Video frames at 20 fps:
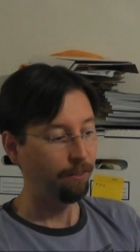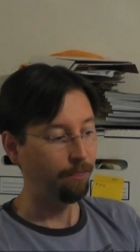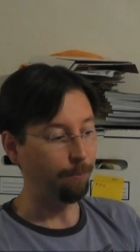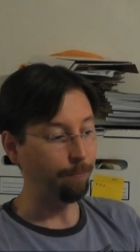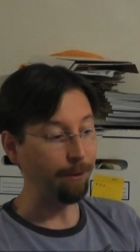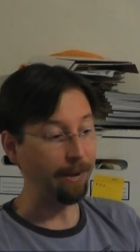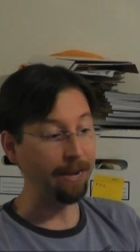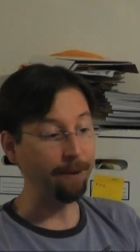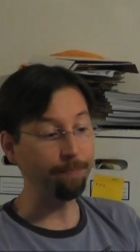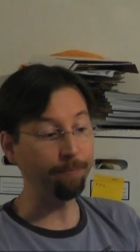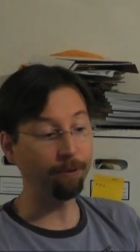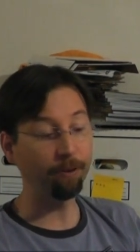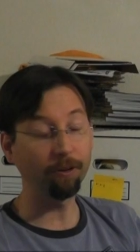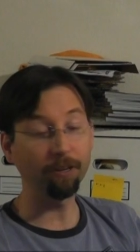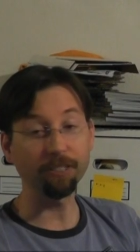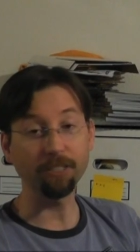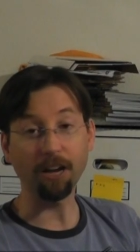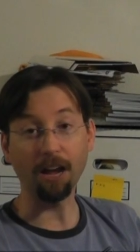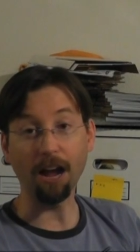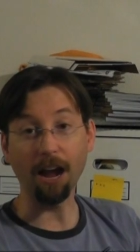The
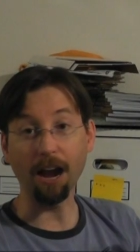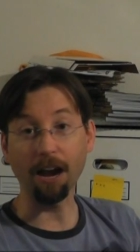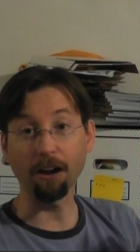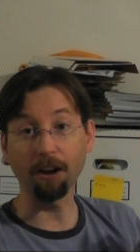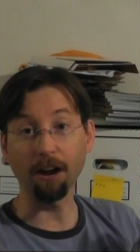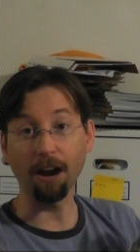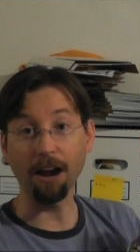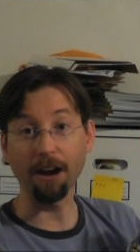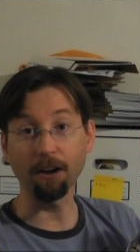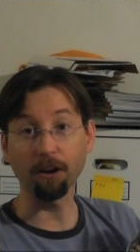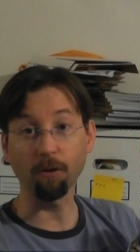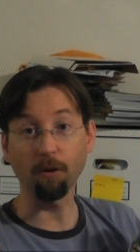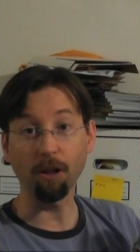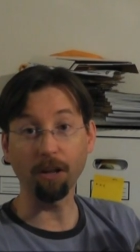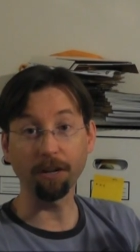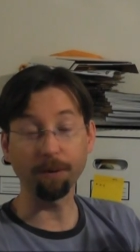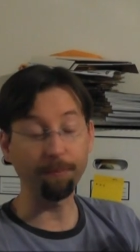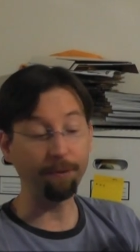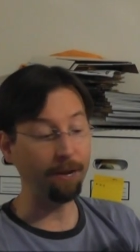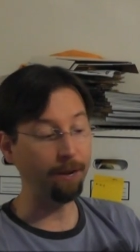paper is a higher, higher
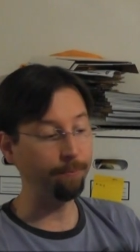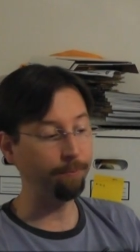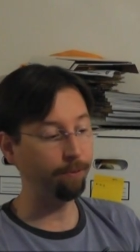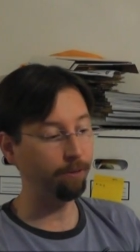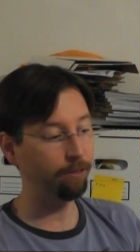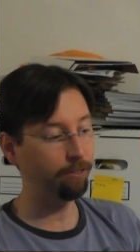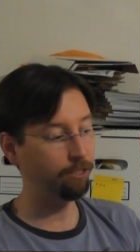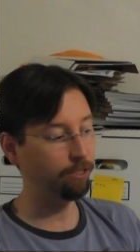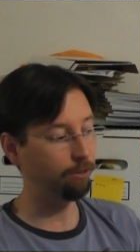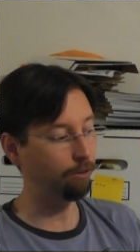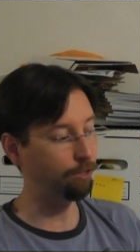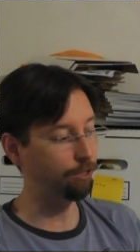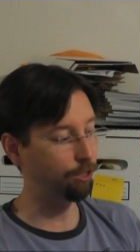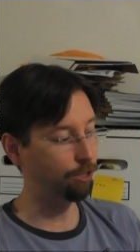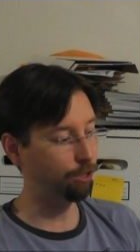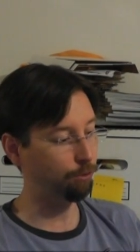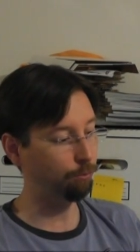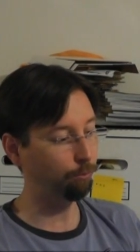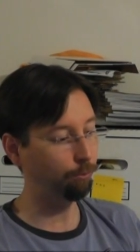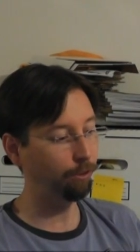quality paper, so it
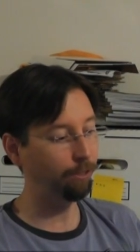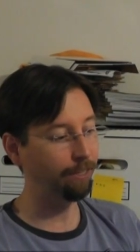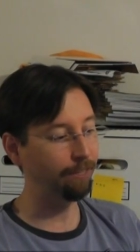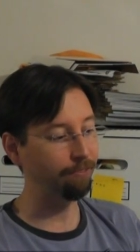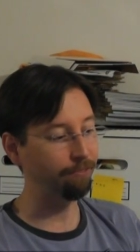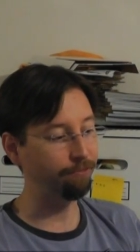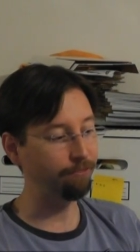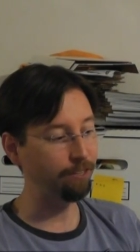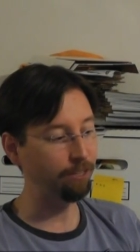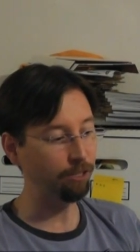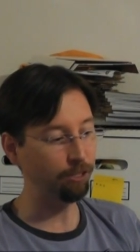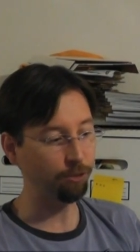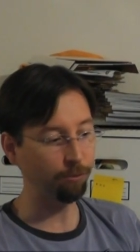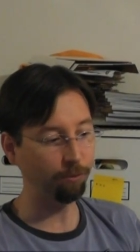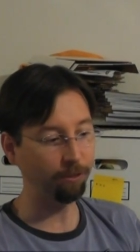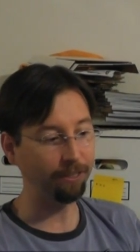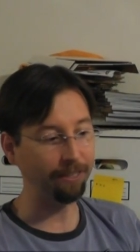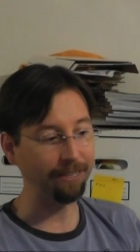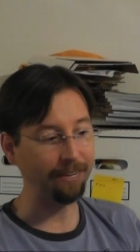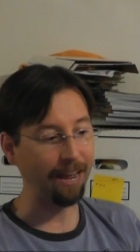just really feels
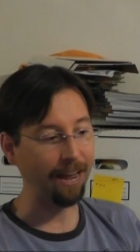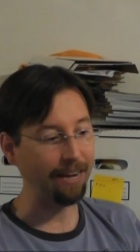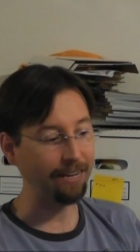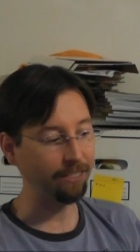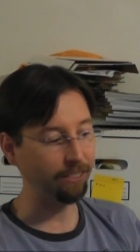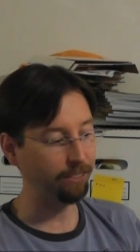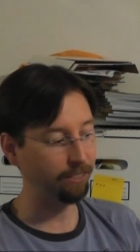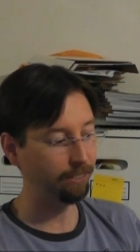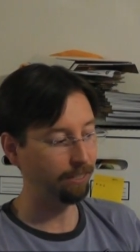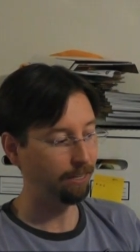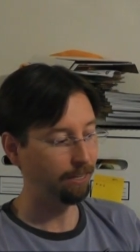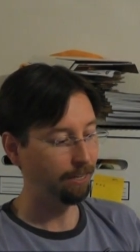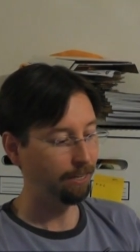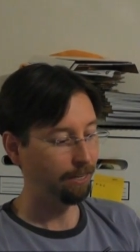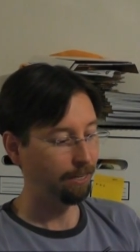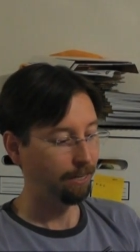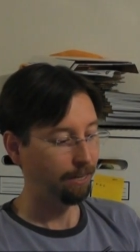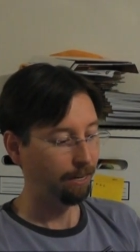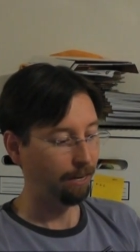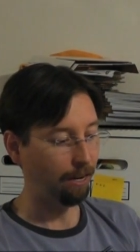really nice.
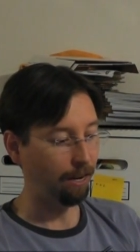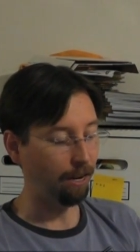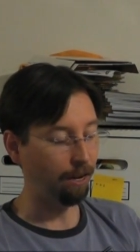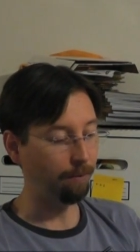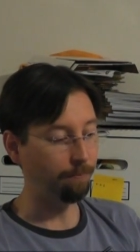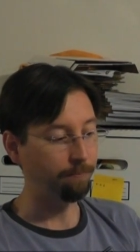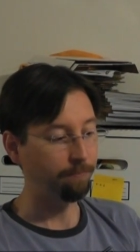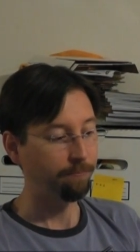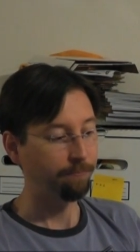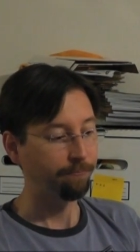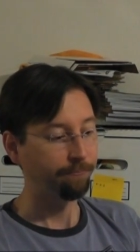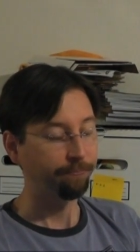Um,